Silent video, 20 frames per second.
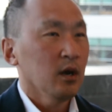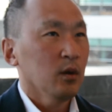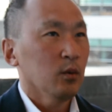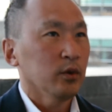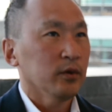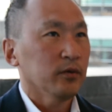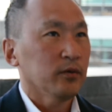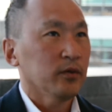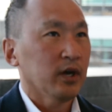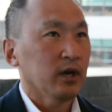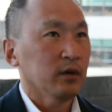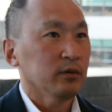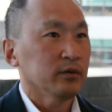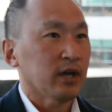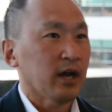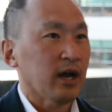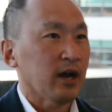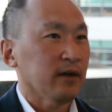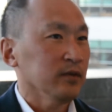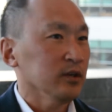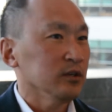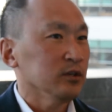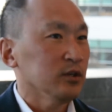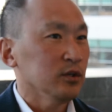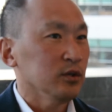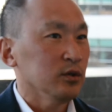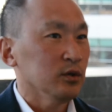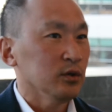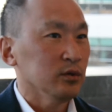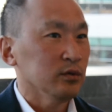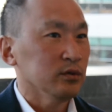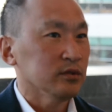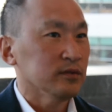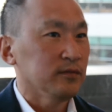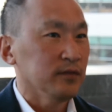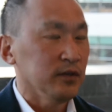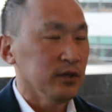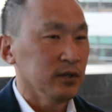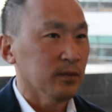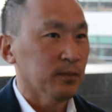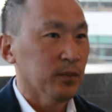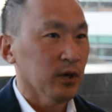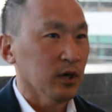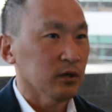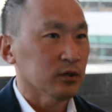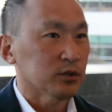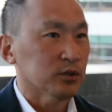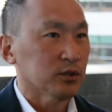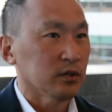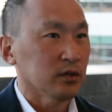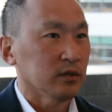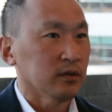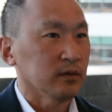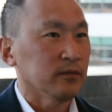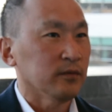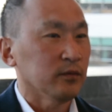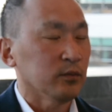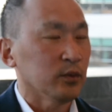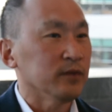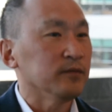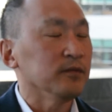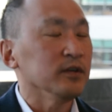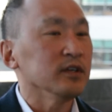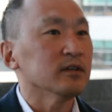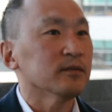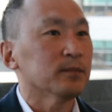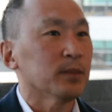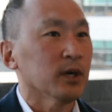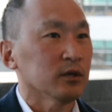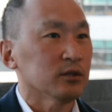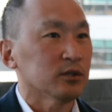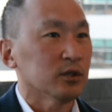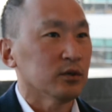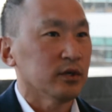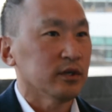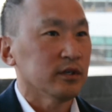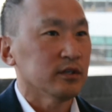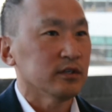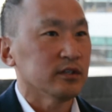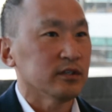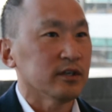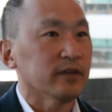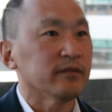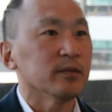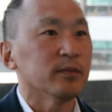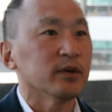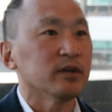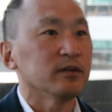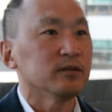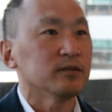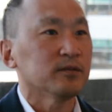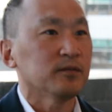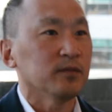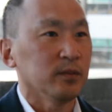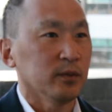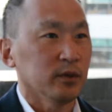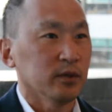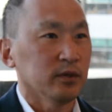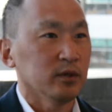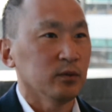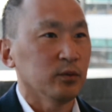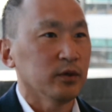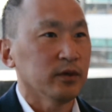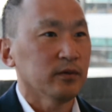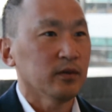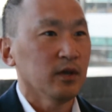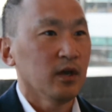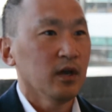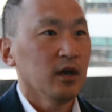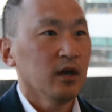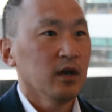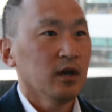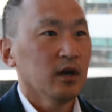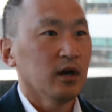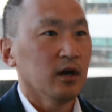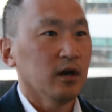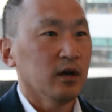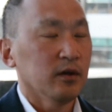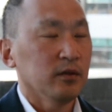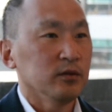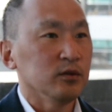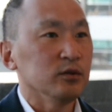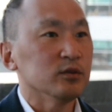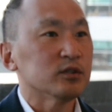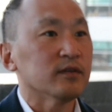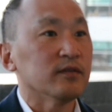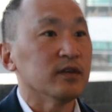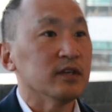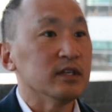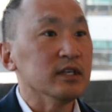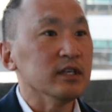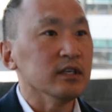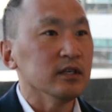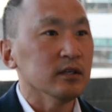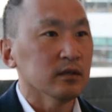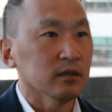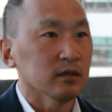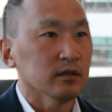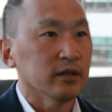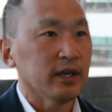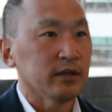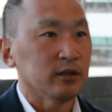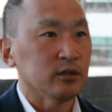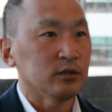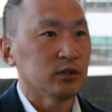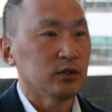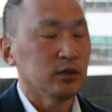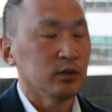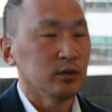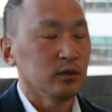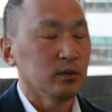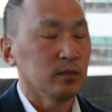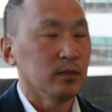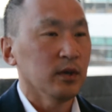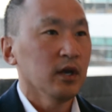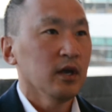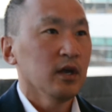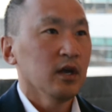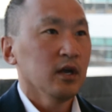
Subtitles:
without having to use venipuncture. And what venipuncture is everybody's familiar with the use of a needle and a tube.